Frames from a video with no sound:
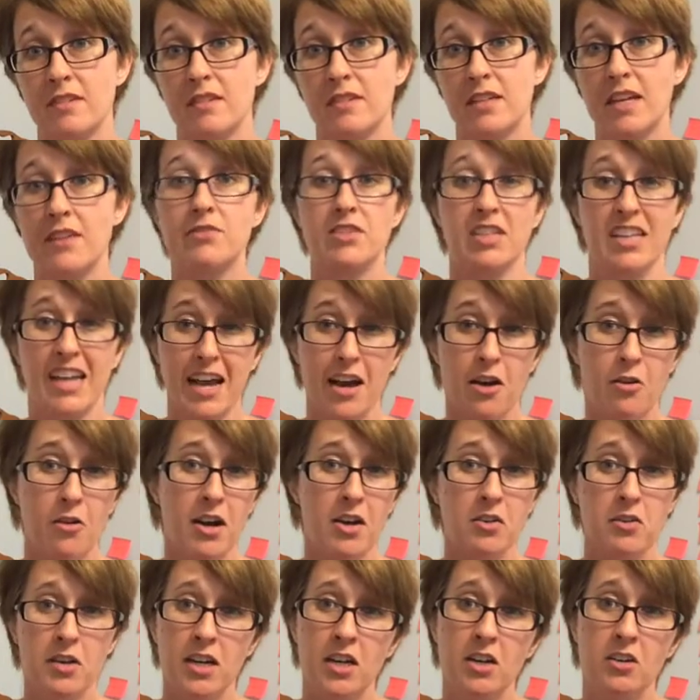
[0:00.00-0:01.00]
Dave's like, ow,
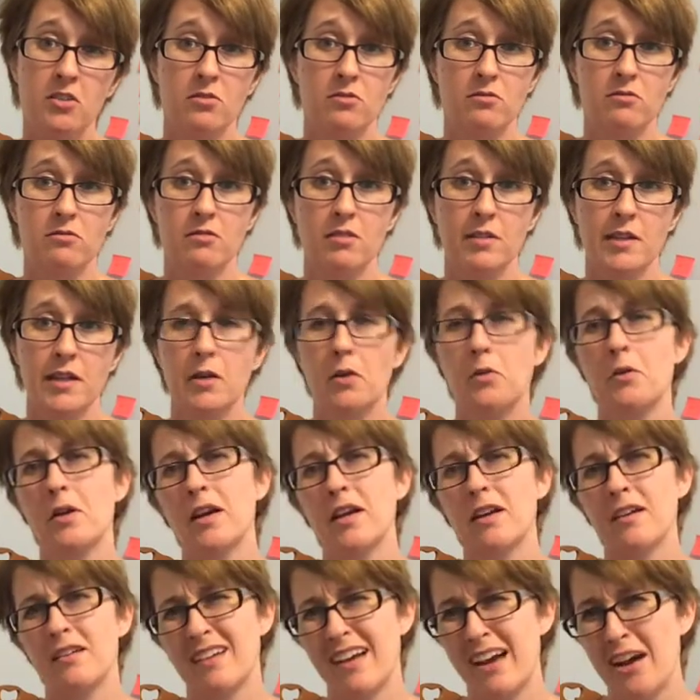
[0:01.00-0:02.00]
ow, ow. I'm like,
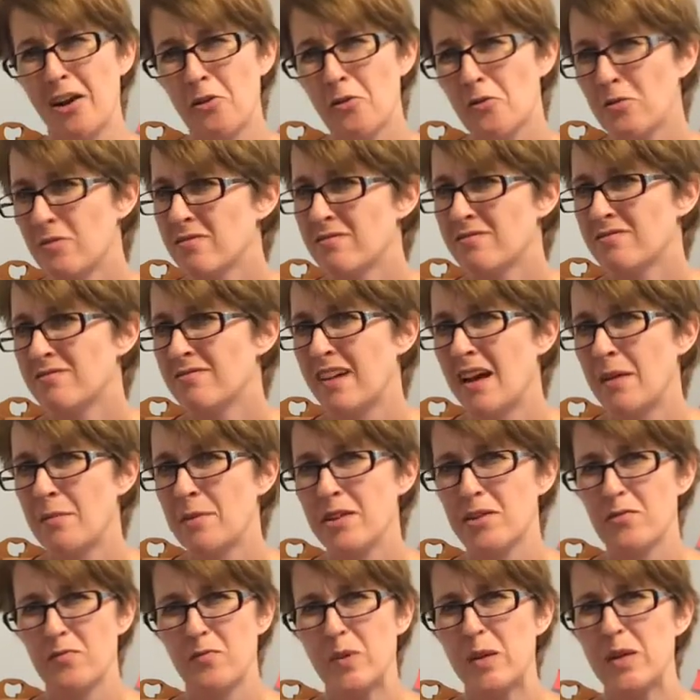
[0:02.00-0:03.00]
okay, ow. I
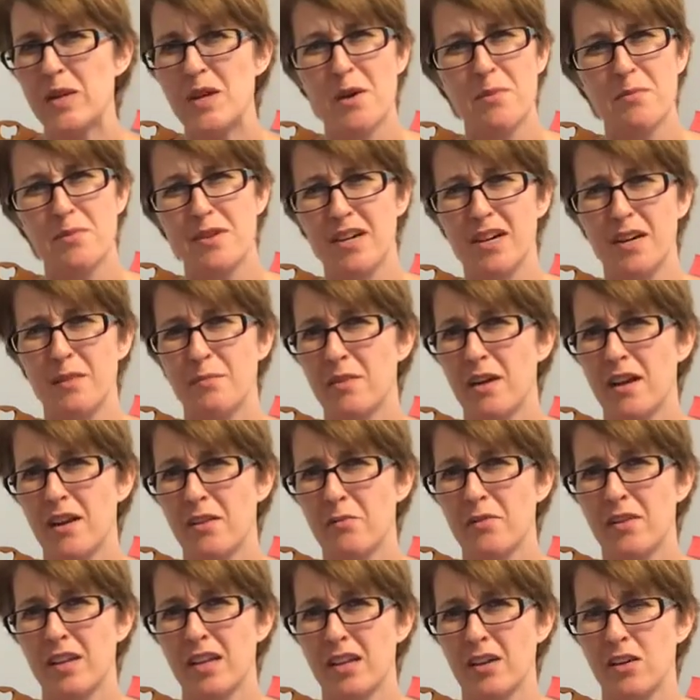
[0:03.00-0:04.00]
mean, you've been numbed up. I
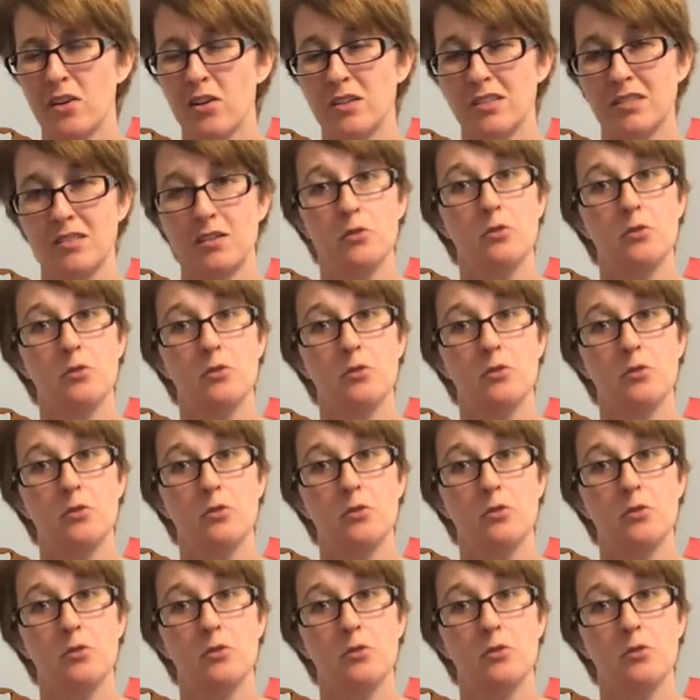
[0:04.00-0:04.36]
don't think it hurts.